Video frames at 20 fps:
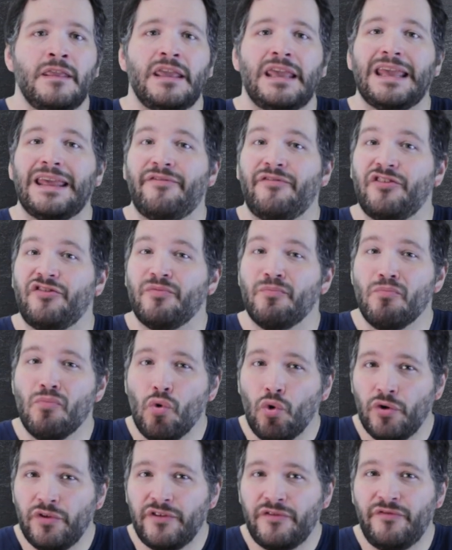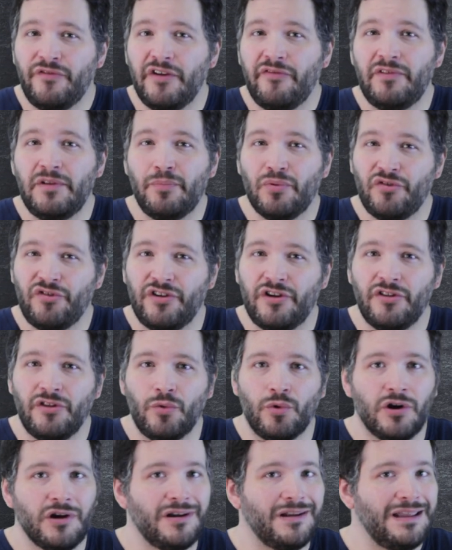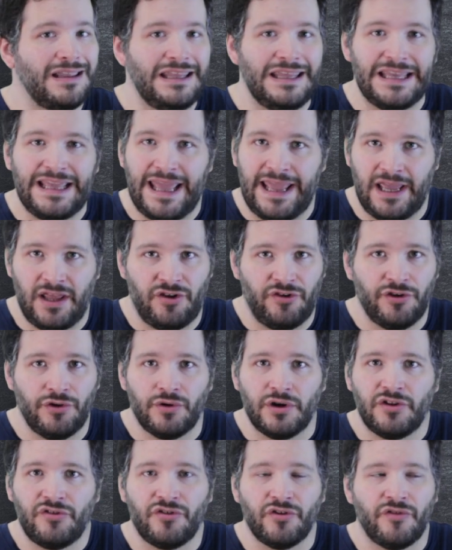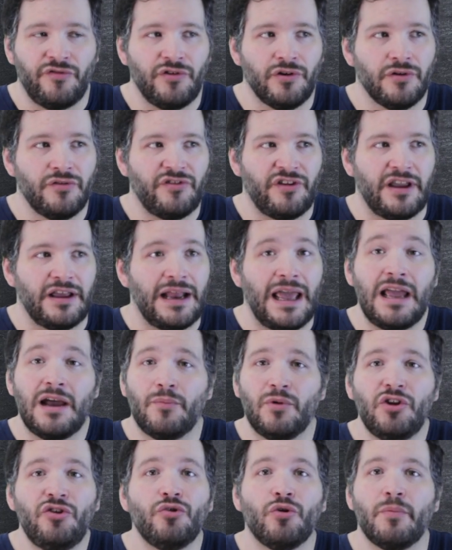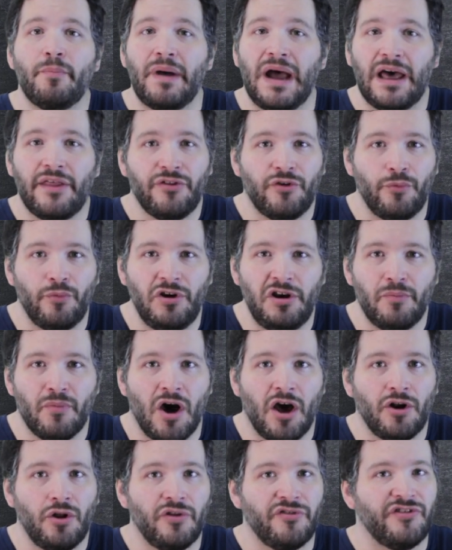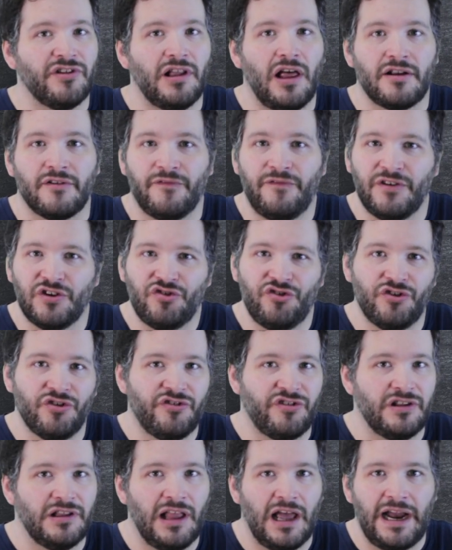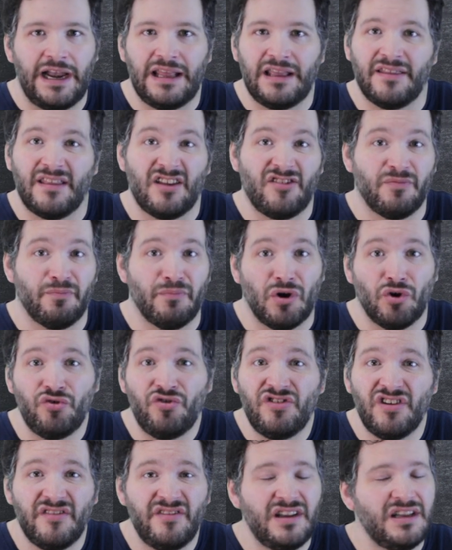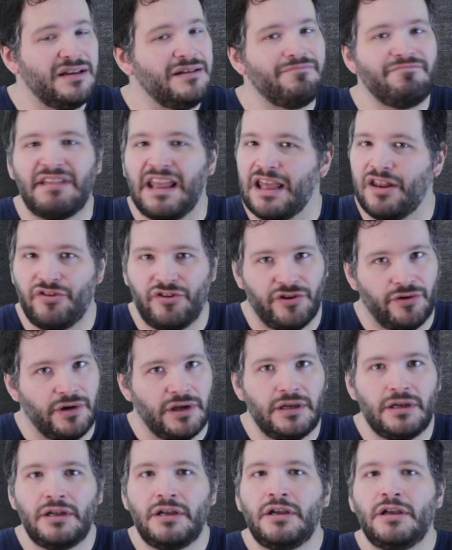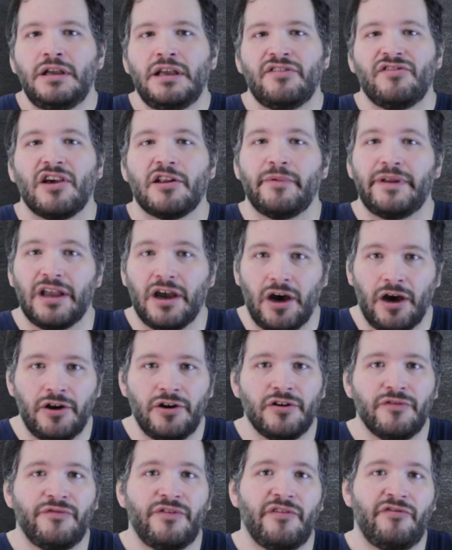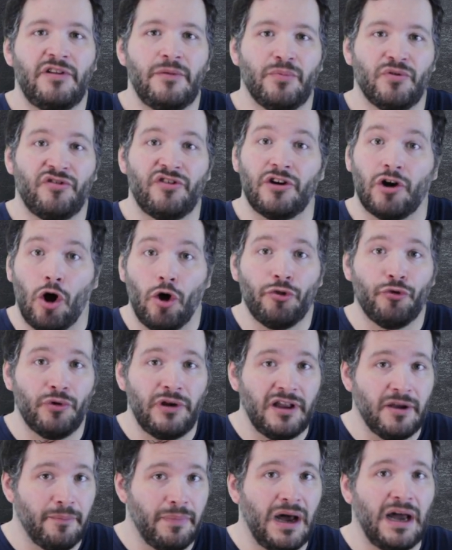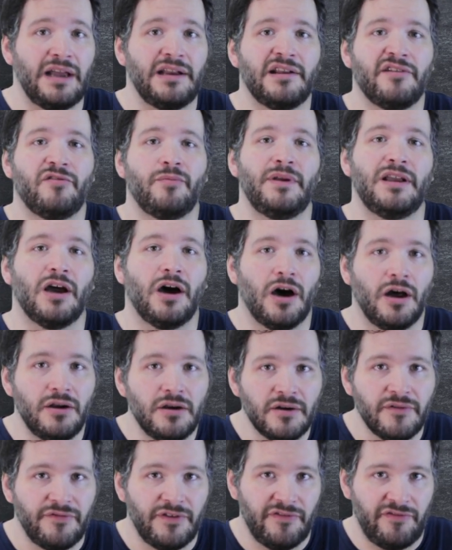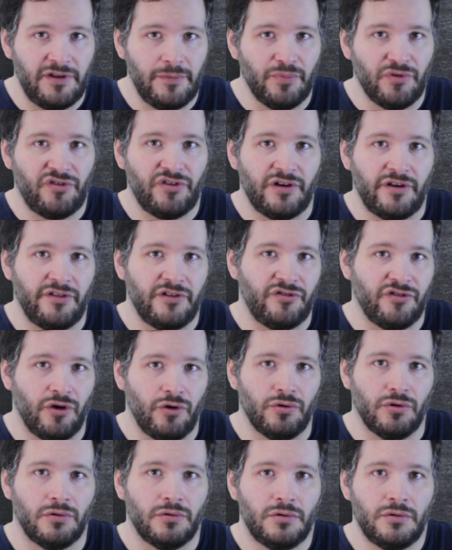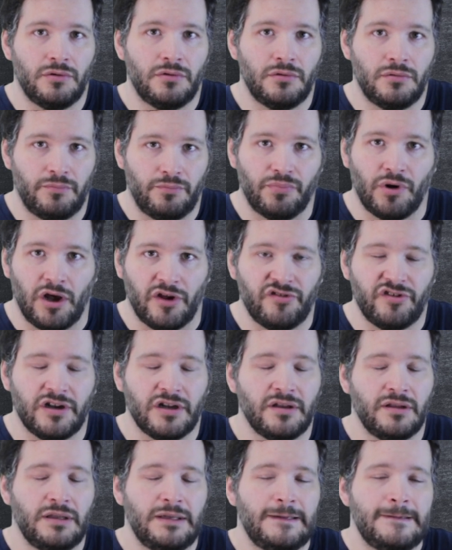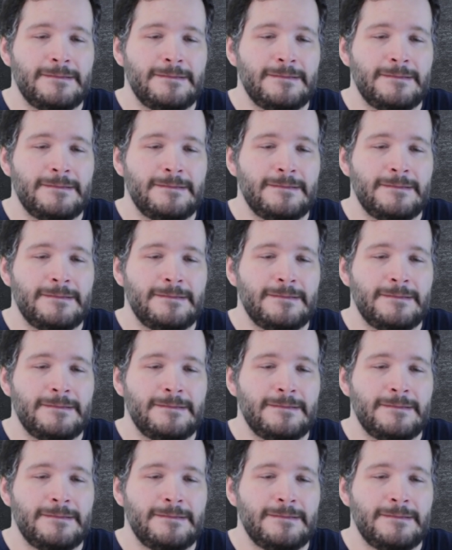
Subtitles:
If it's more than 50% of the work, you can't do it. So if you're saying, hey, I'm gonna do a bathroom remodel, it's a lot of fixtures and lighting, and that's most of it, can't do it. It's gotta be under 50%. All 3 combined have to be under 50% of the total project.